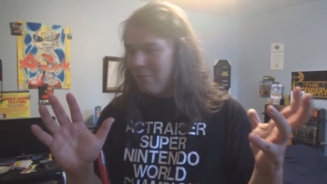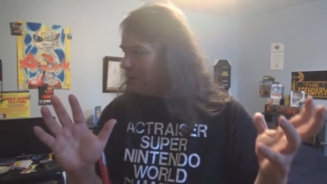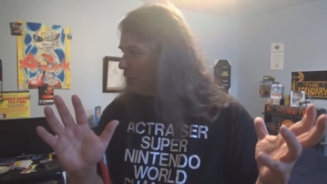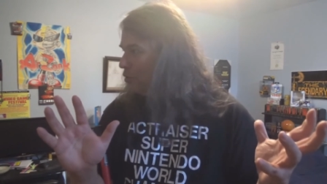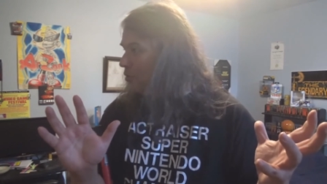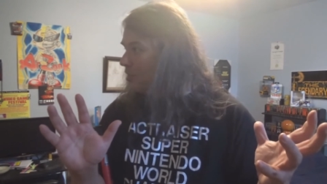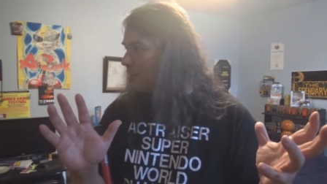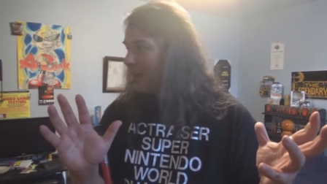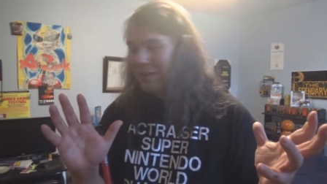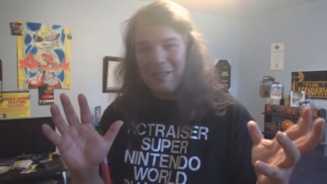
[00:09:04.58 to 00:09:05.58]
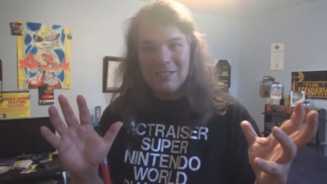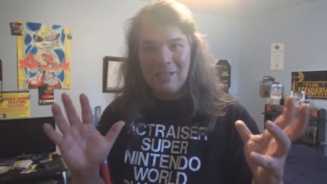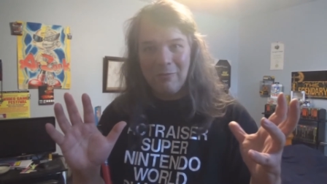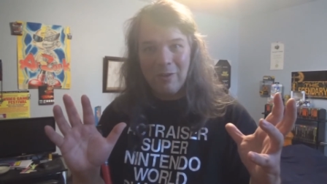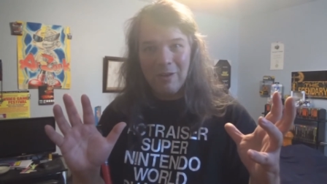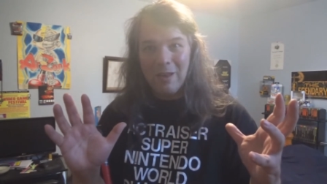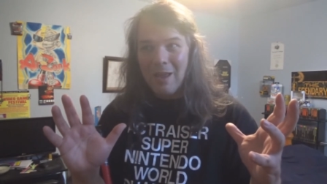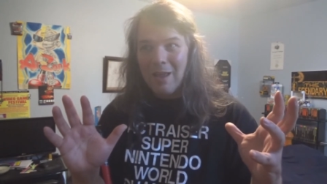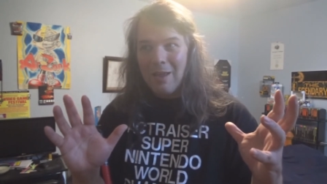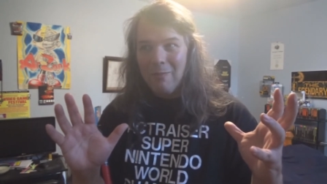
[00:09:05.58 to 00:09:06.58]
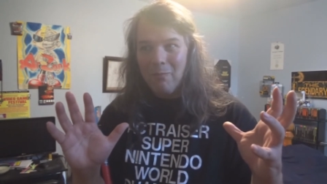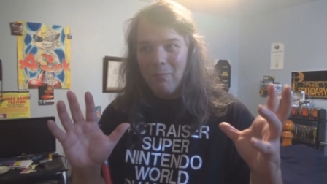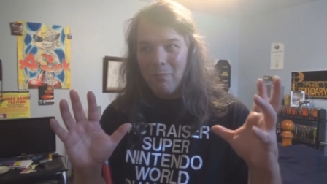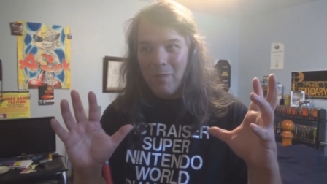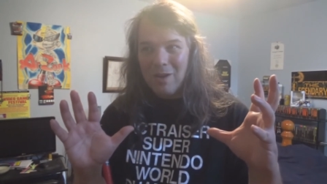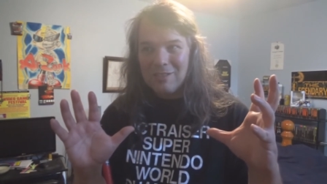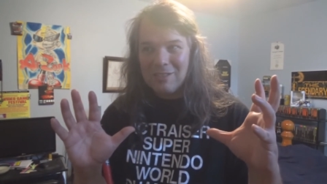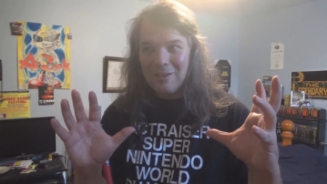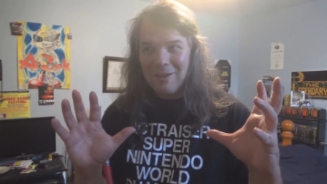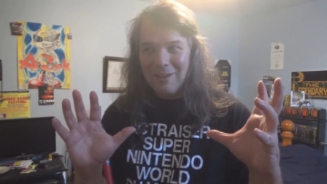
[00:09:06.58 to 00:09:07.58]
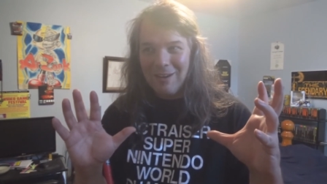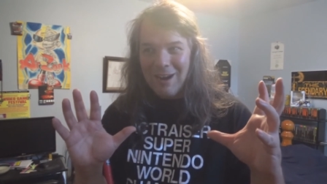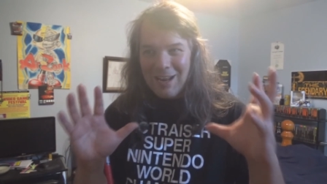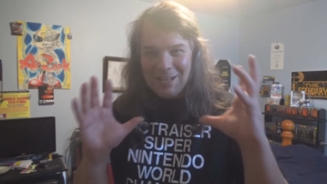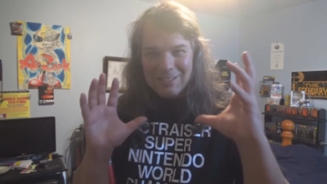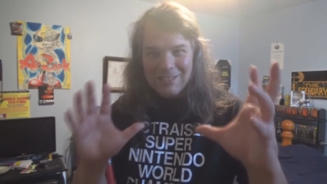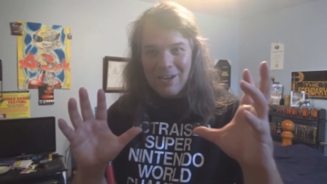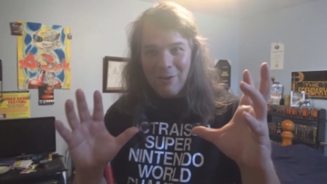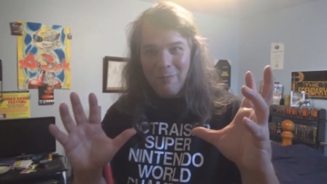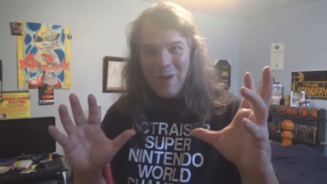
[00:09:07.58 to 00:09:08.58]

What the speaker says: if you lose like these different monster style